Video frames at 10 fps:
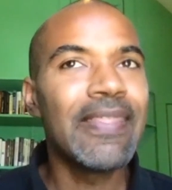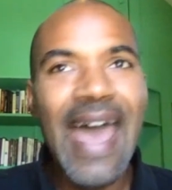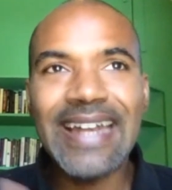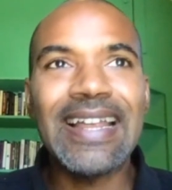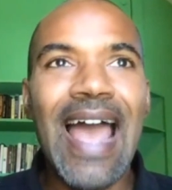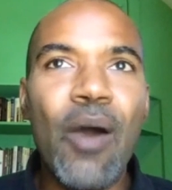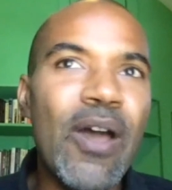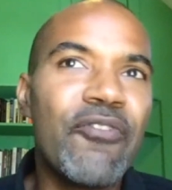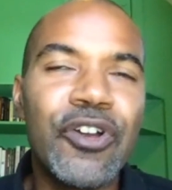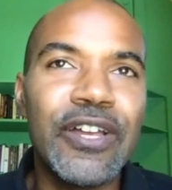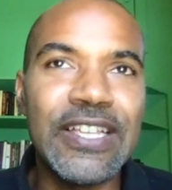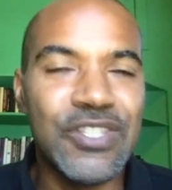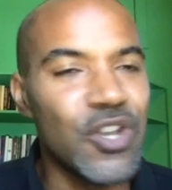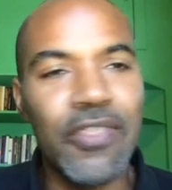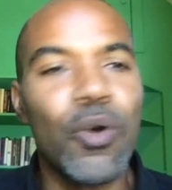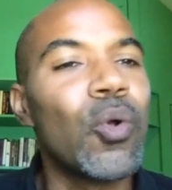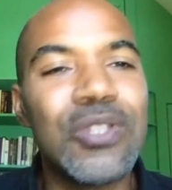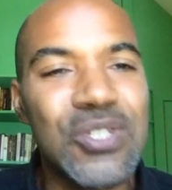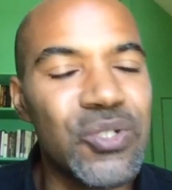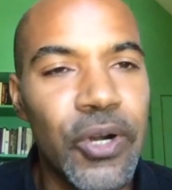That, however, is not the
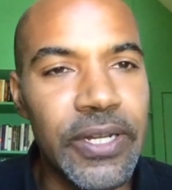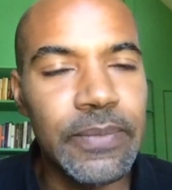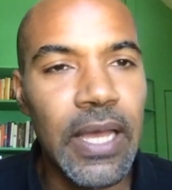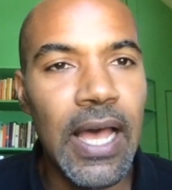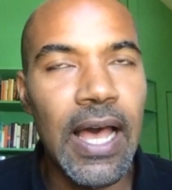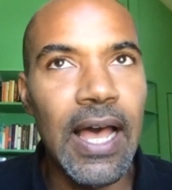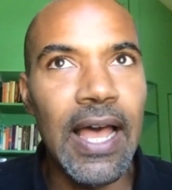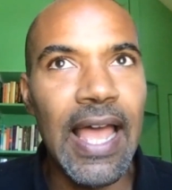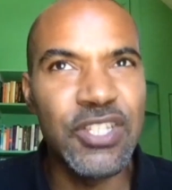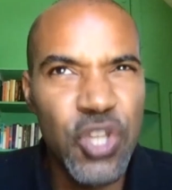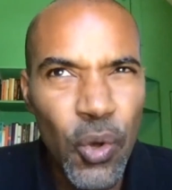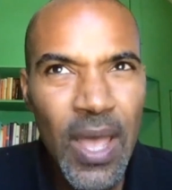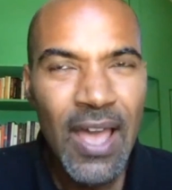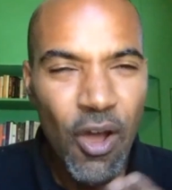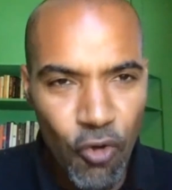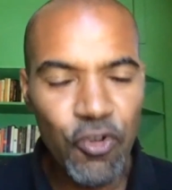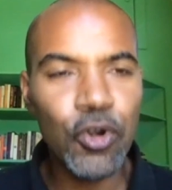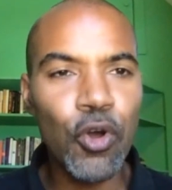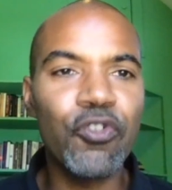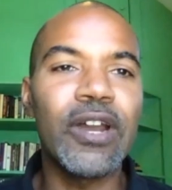whole story. Uh, and so
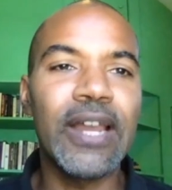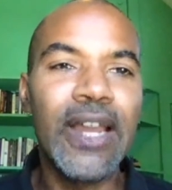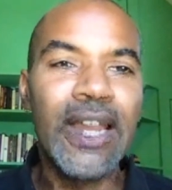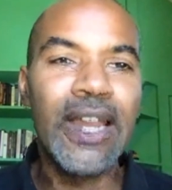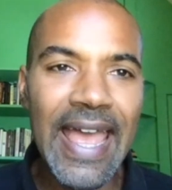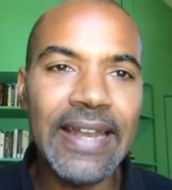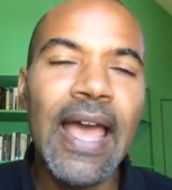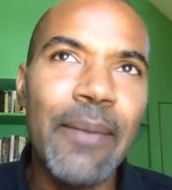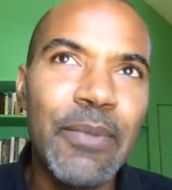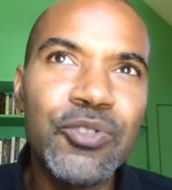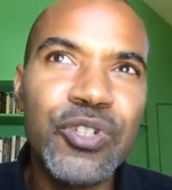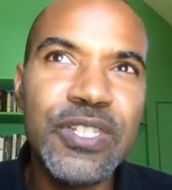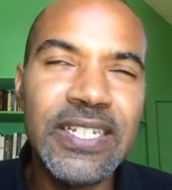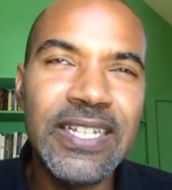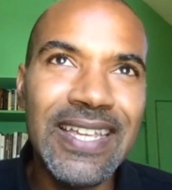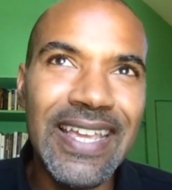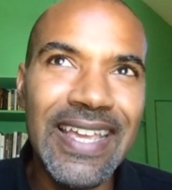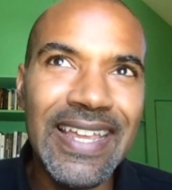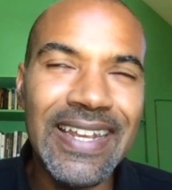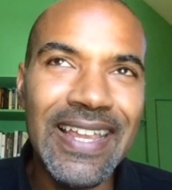over and over again, I'm interested
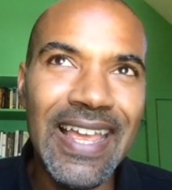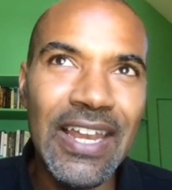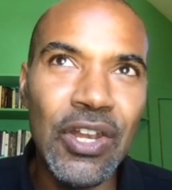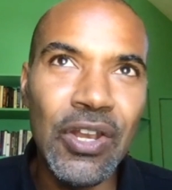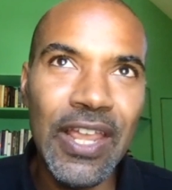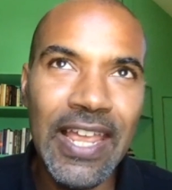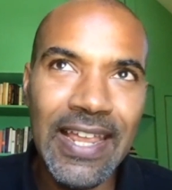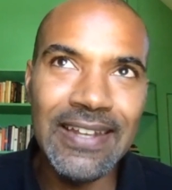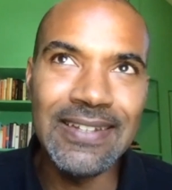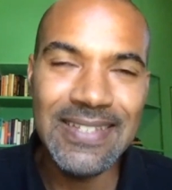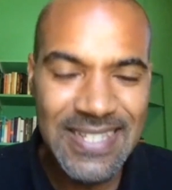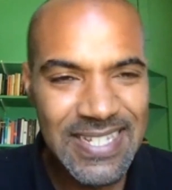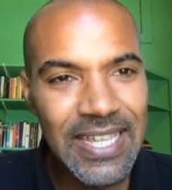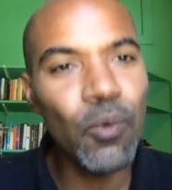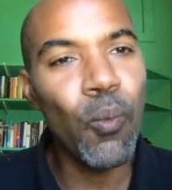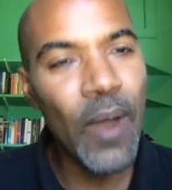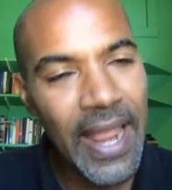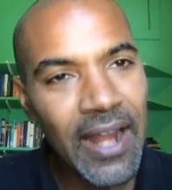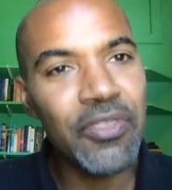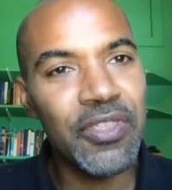in, in, in seeing
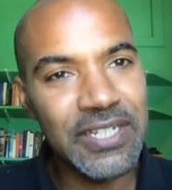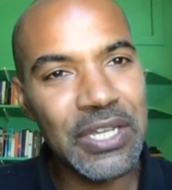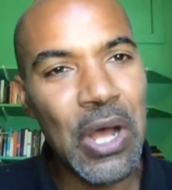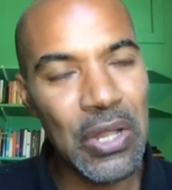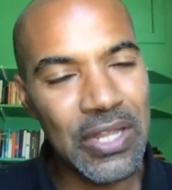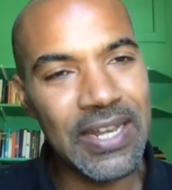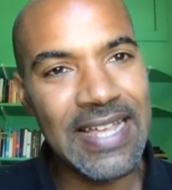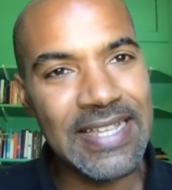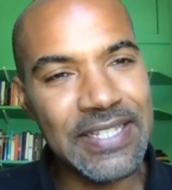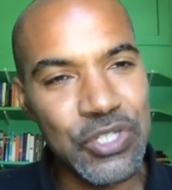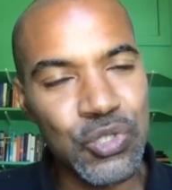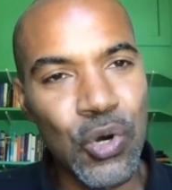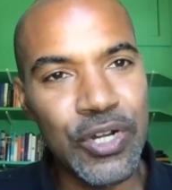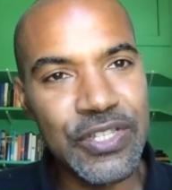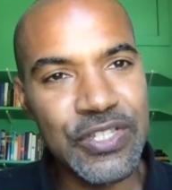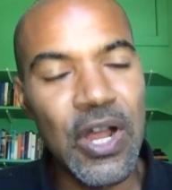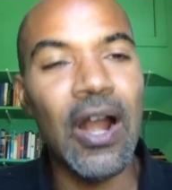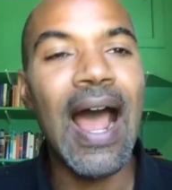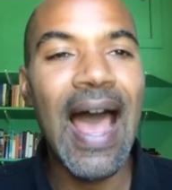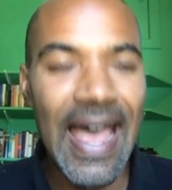where the decolonizing stories
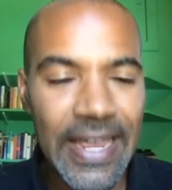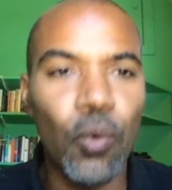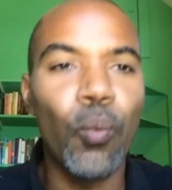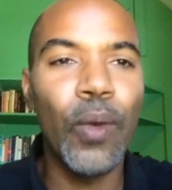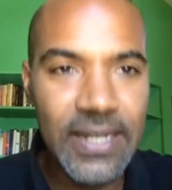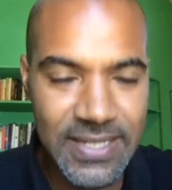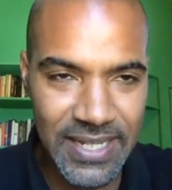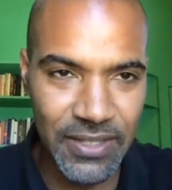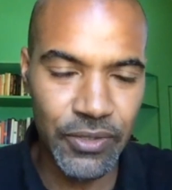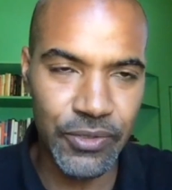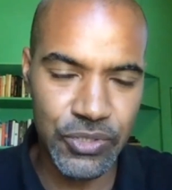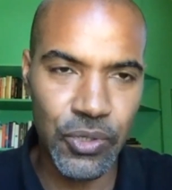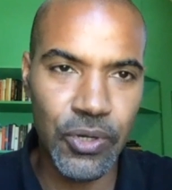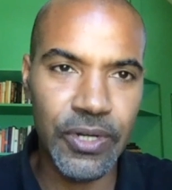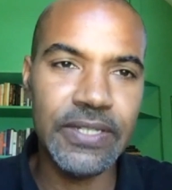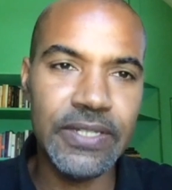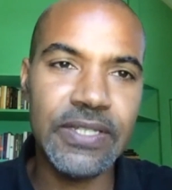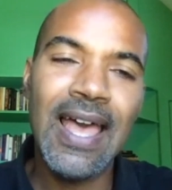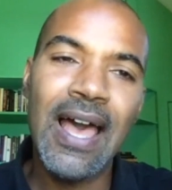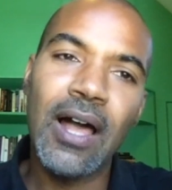are hiding, witnessing those
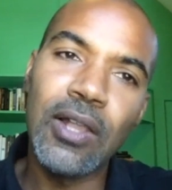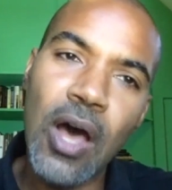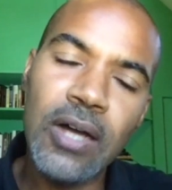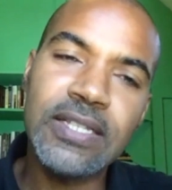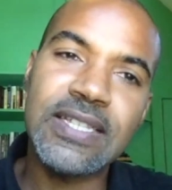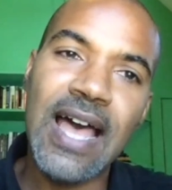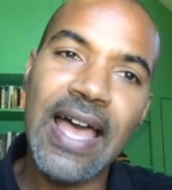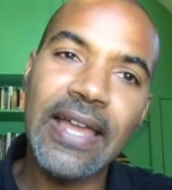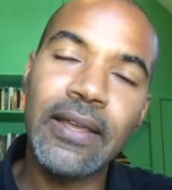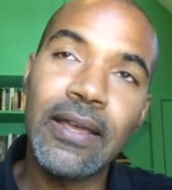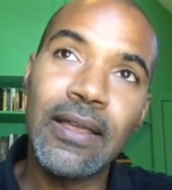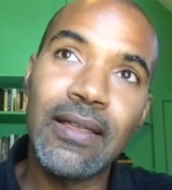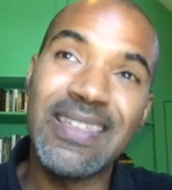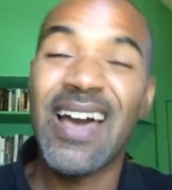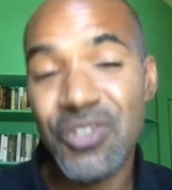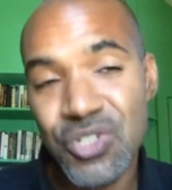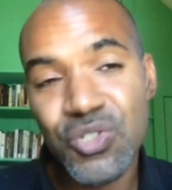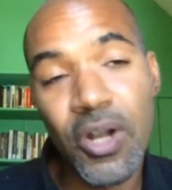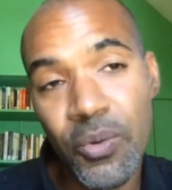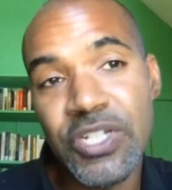stories alongside the other
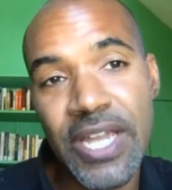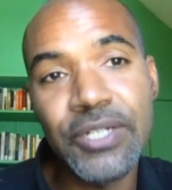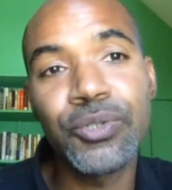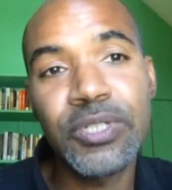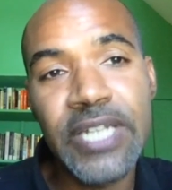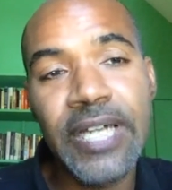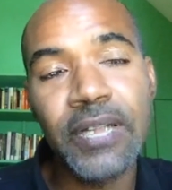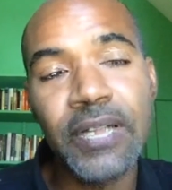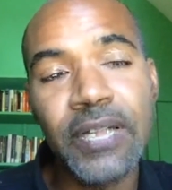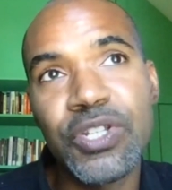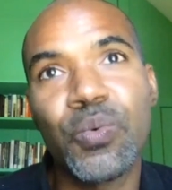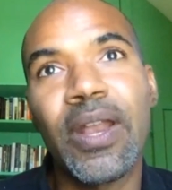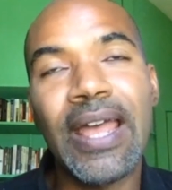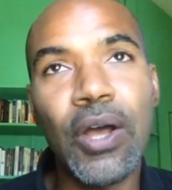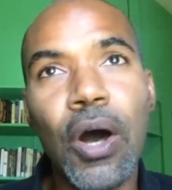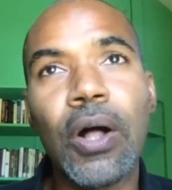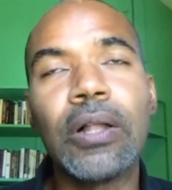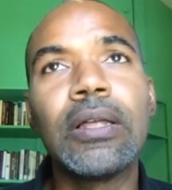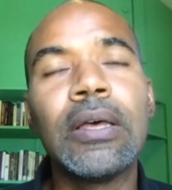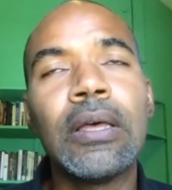story which I do tell, which is what I
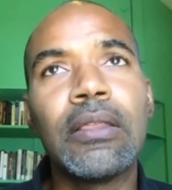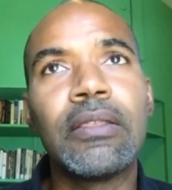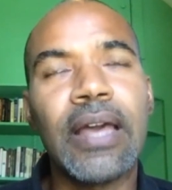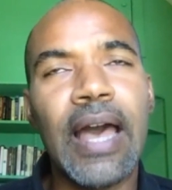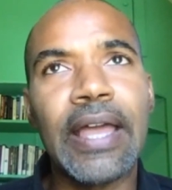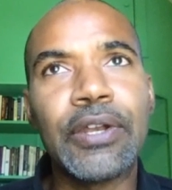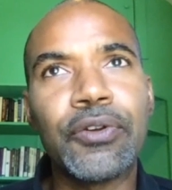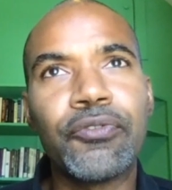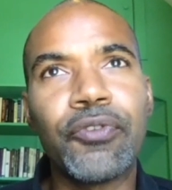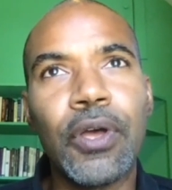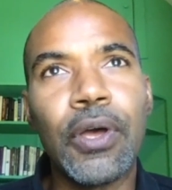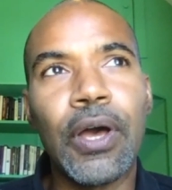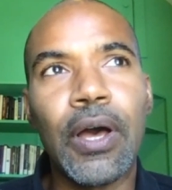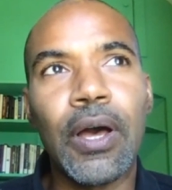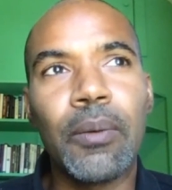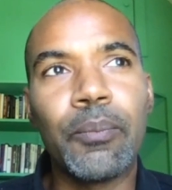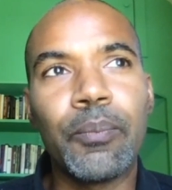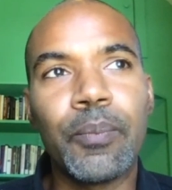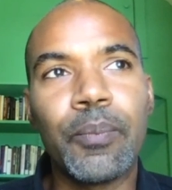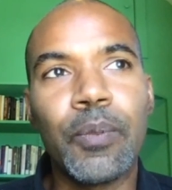call the kind of
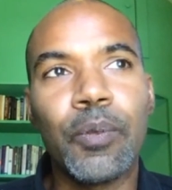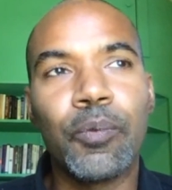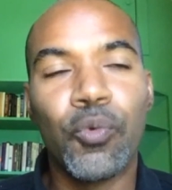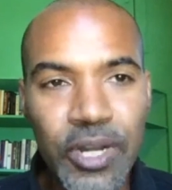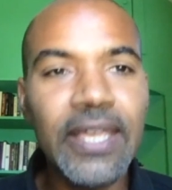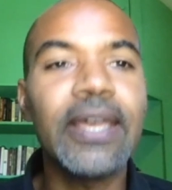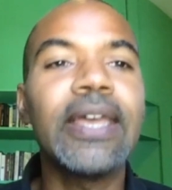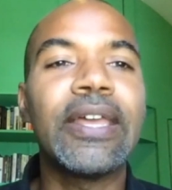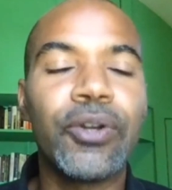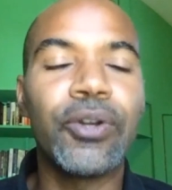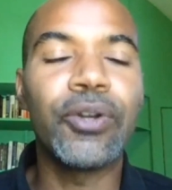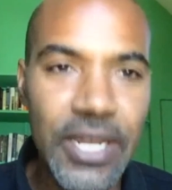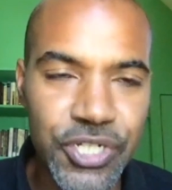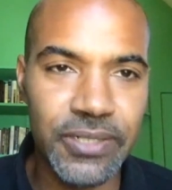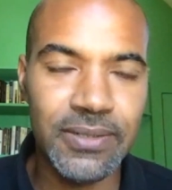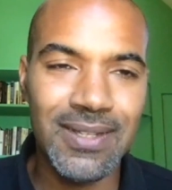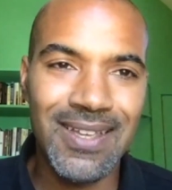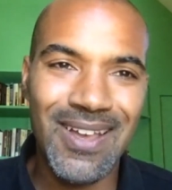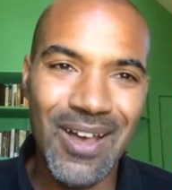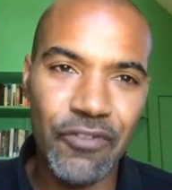um, reiteration
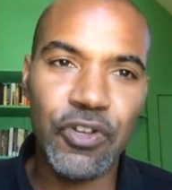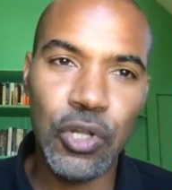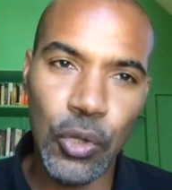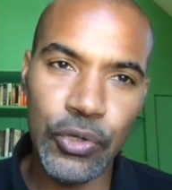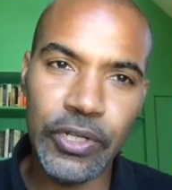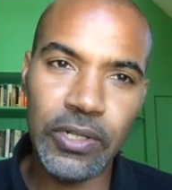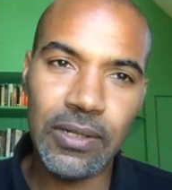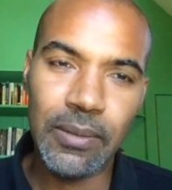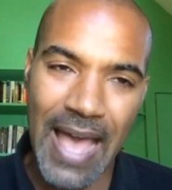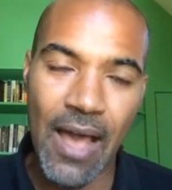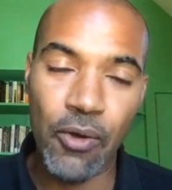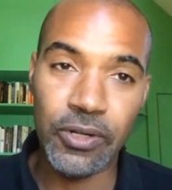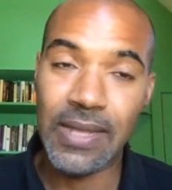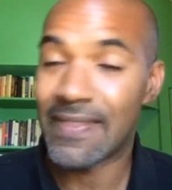of colonial power.